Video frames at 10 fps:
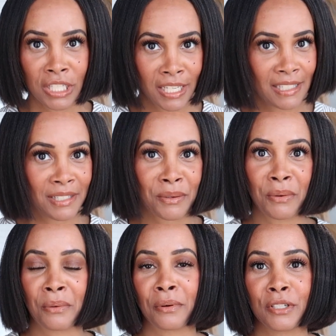chic
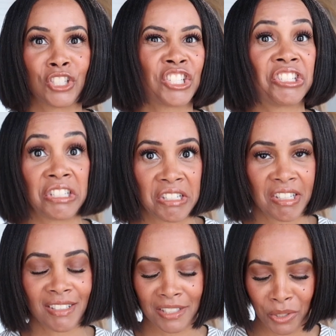or just
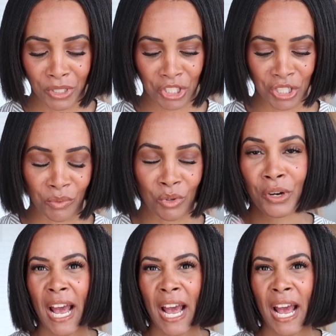chic you know in general or